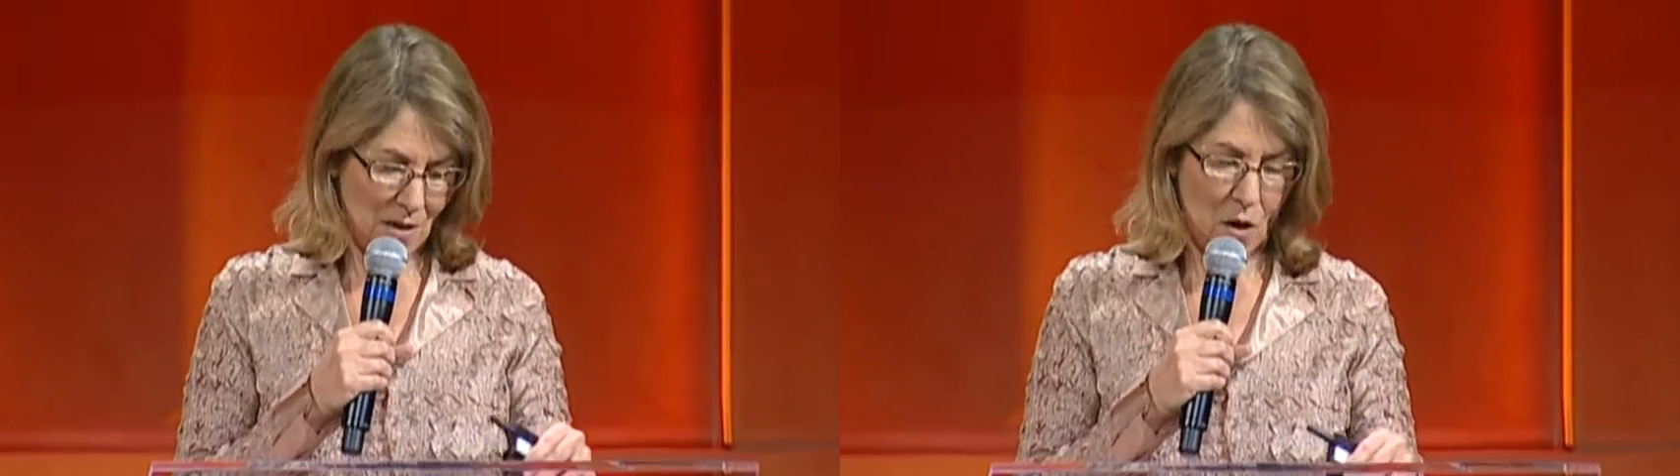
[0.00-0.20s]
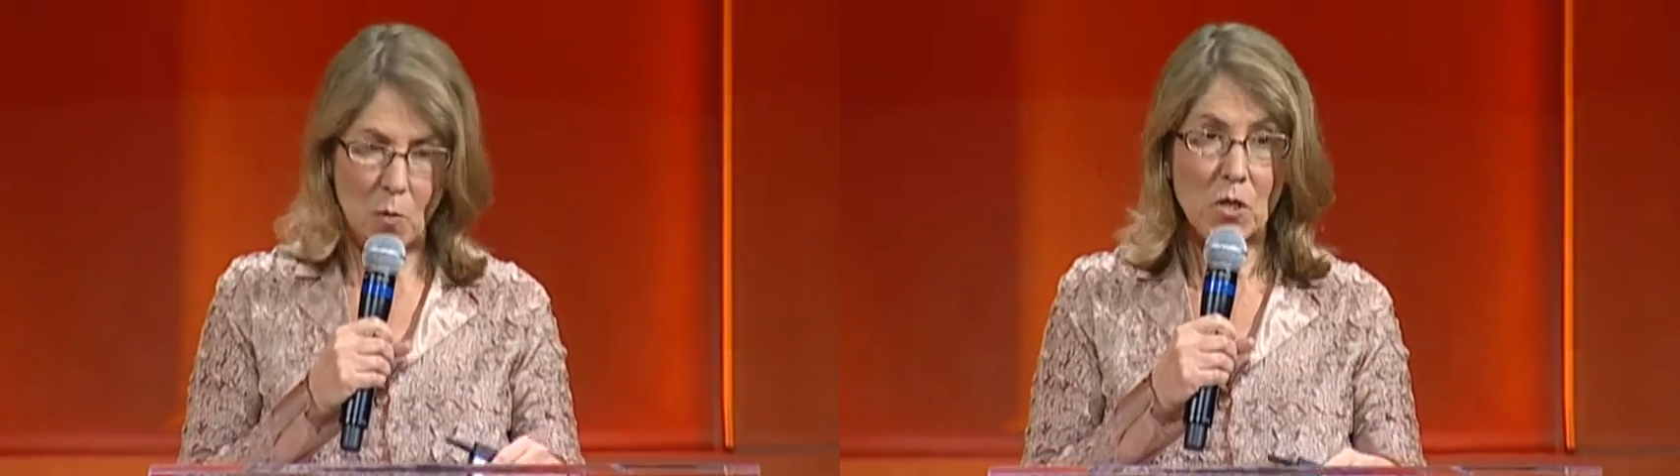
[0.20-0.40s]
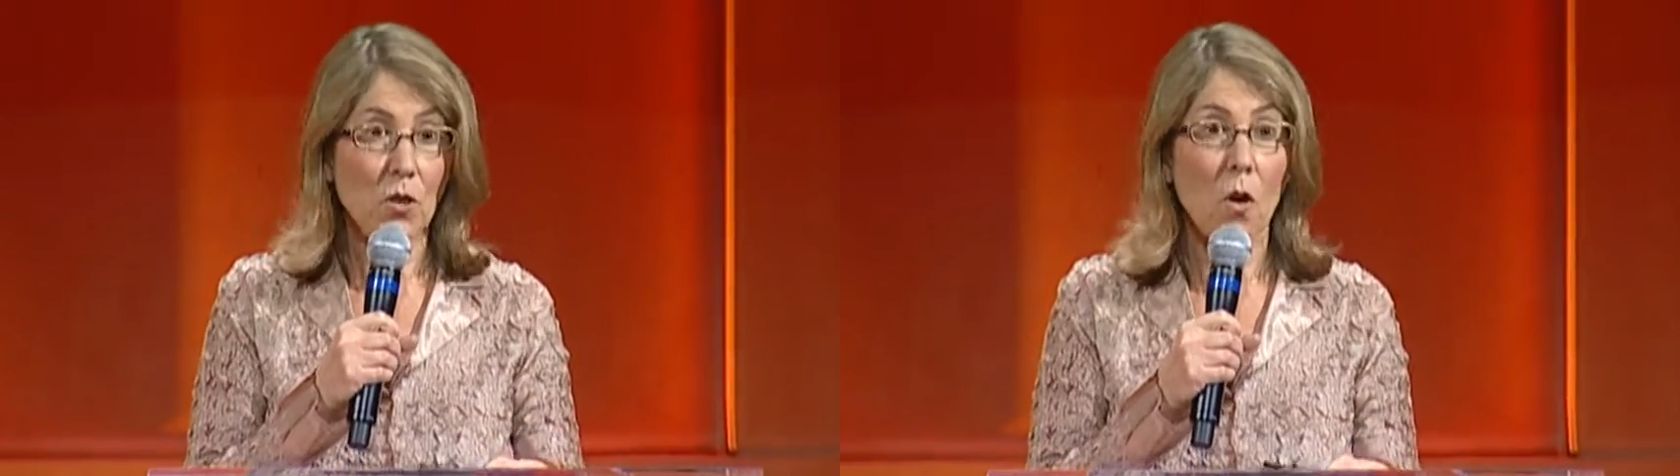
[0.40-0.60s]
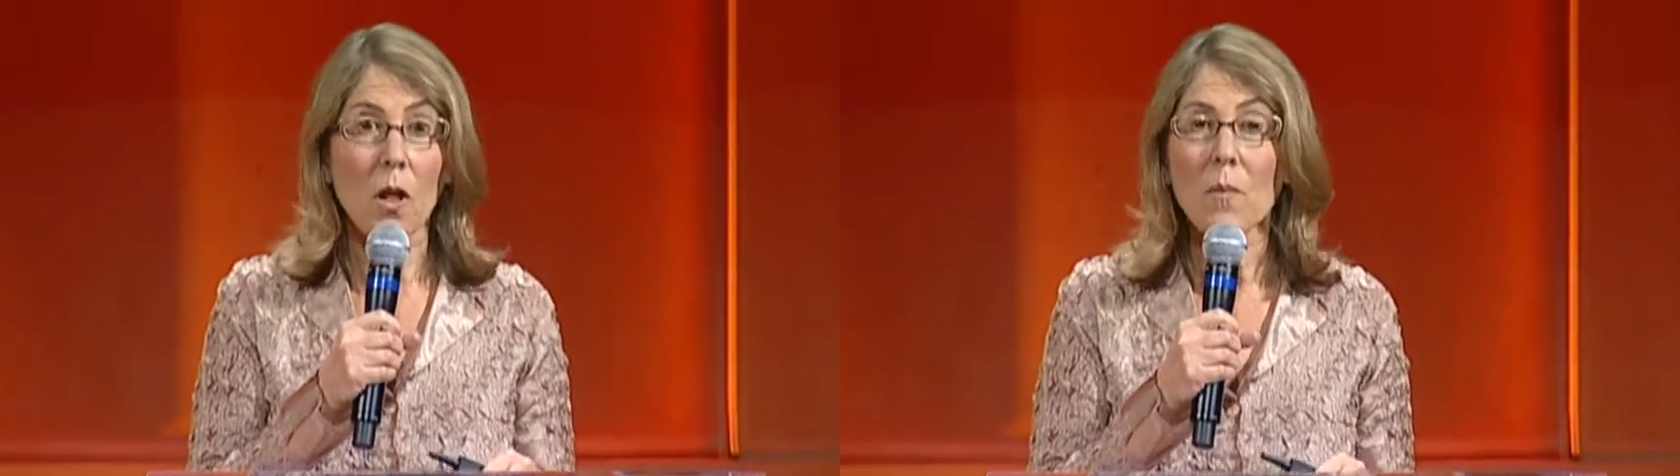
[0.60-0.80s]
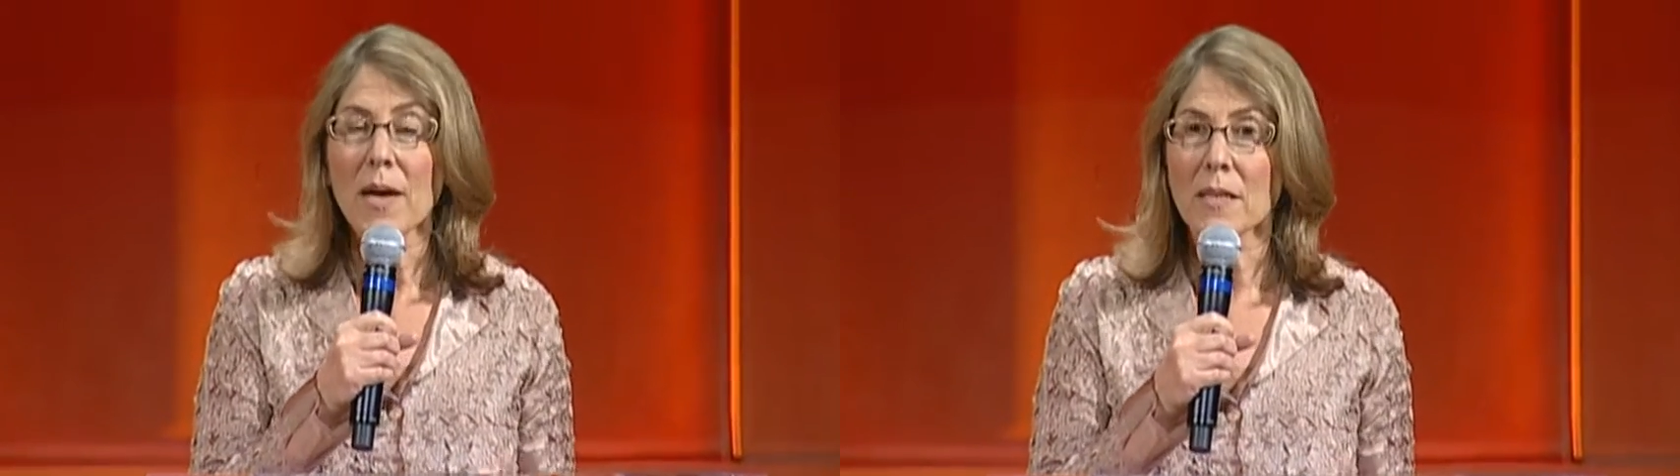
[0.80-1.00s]
almost
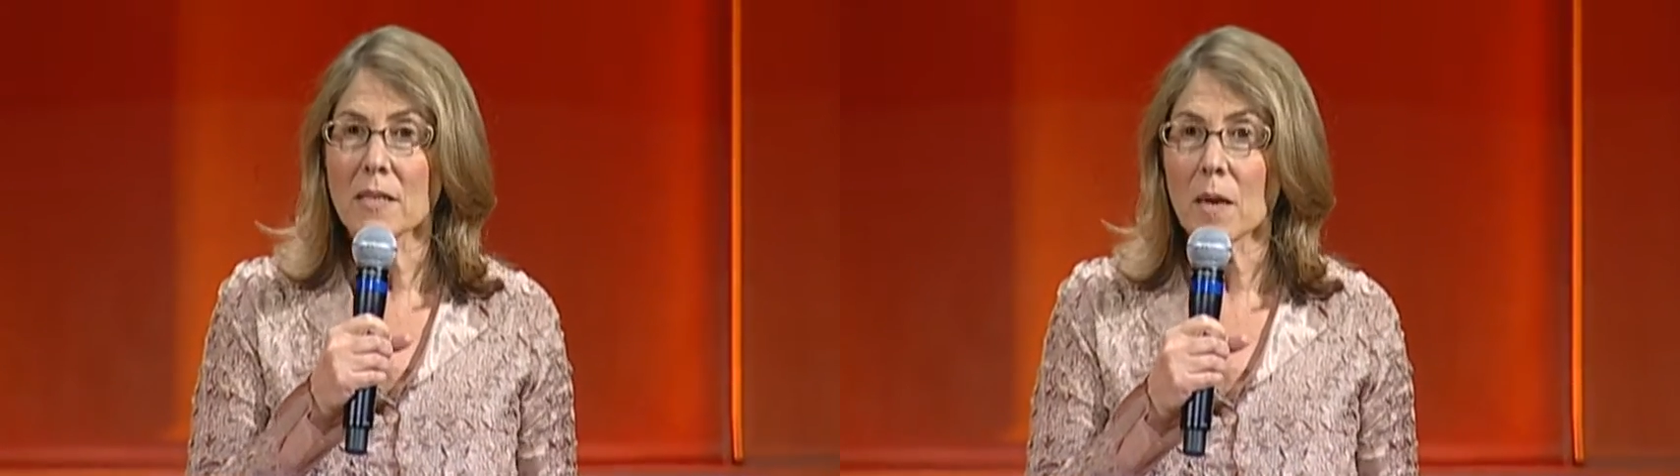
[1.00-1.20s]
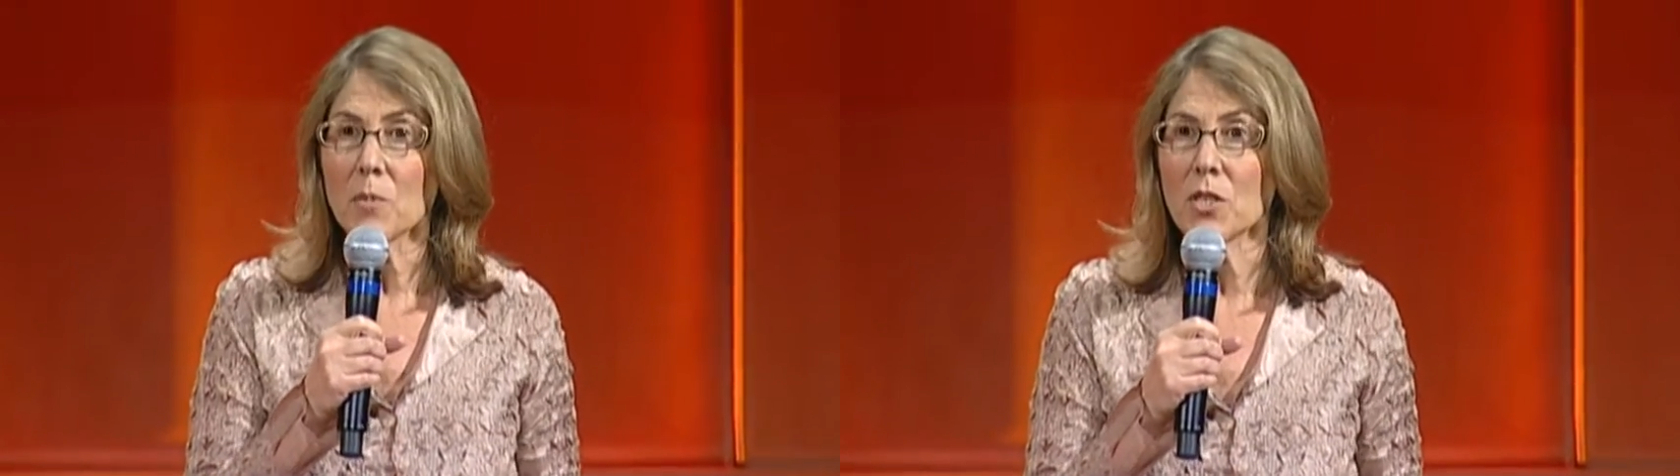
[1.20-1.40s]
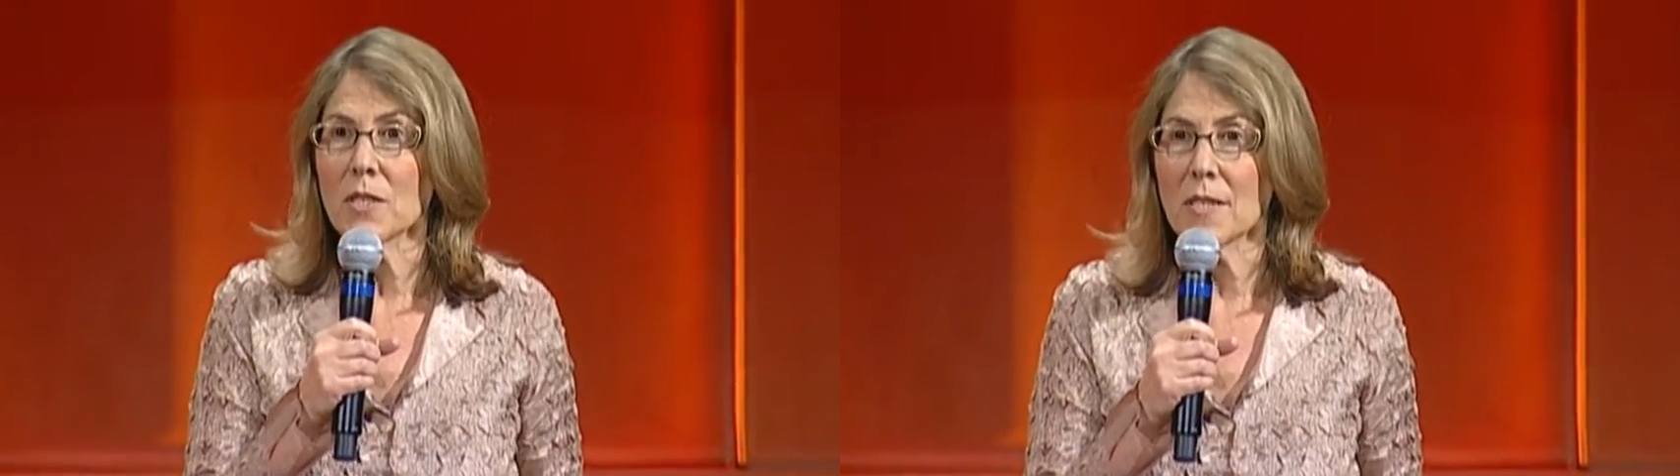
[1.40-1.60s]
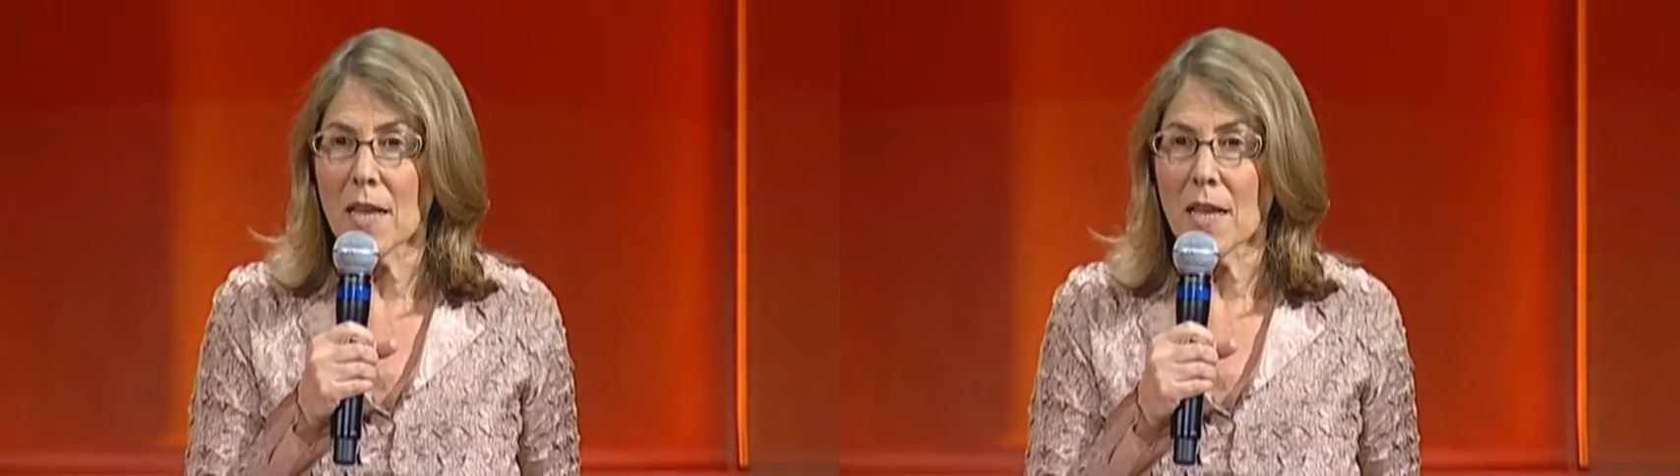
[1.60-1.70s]
all my assumptions.